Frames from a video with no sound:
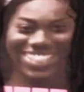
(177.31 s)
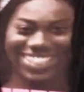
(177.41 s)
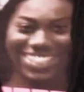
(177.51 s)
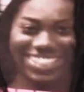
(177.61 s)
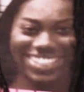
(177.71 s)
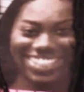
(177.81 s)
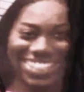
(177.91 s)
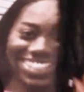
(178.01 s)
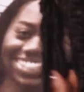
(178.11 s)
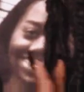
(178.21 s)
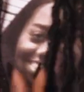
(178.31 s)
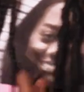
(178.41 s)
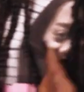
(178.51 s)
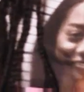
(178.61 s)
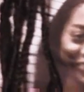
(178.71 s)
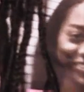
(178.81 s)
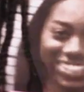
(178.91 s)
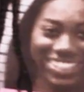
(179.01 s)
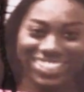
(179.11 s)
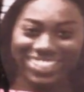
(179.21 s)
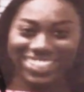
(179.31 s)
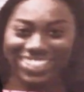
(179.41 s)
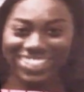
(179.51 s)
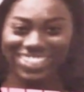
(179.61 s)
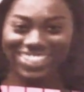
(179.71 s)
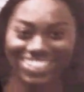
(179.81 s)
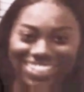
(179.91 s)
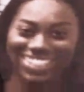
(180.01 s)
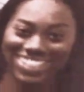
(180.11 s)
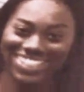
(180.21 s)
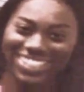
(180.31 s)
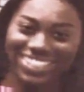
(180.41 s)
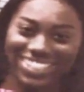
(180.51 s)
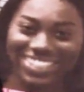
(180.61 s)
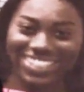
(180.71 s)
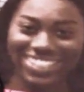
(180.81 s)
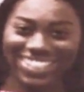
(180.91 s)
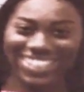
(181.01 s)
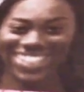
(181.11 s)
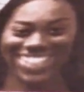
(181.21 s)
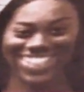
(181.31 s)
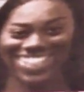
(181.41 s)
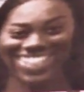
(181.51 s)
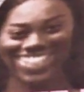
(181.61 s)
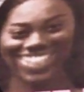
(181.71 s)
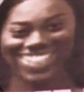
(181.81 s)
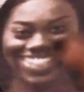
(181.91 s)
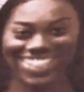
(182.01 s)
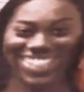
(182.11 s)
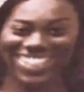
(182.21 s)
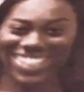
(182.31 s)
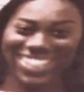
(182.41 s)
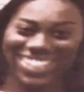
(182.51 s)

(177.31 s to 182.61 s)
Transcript: (silent)